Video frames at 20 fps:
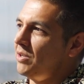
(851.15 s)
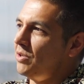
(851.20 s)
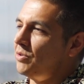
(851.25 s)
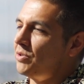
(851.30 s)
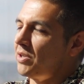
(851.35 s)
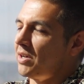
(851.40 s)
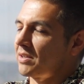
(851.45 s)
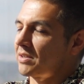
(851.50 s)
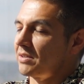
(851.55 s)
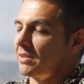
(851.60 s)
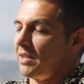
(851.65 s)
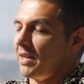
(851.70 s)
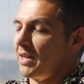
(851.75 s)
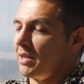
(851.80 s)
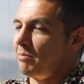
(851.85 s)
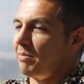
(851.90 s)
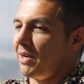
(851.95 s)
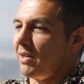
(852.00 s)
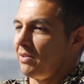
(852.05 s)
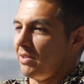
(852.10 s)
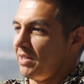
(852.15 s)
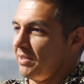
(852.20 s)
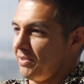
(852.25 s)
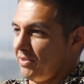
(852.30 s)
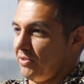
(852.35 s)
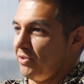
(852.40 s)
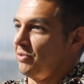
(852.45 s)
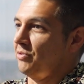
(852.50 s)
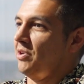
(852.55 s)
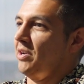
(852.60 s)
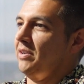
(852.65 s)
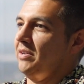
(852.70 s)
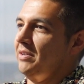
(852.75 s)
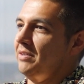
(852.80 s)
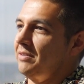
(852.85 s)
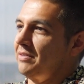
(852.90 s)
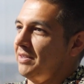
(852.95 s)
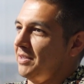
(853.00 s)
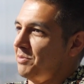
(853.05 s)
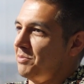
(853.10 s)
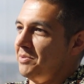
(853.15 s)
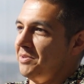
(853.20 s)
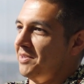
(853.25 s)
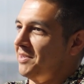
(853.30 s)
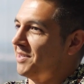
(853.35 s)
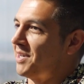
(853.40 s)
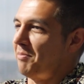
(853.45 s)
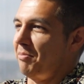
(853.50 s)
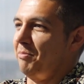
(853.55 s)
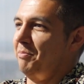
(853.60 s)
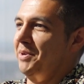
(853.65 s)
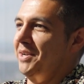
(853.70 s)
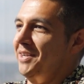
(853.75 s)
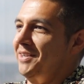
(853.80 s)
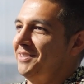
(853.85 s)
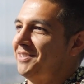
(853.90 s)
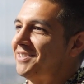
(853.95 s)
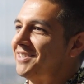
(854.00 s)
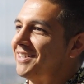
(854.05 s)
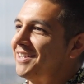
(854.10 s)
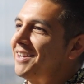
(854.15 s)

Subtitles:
You talked a lot about lessons already, like within a couple minutes.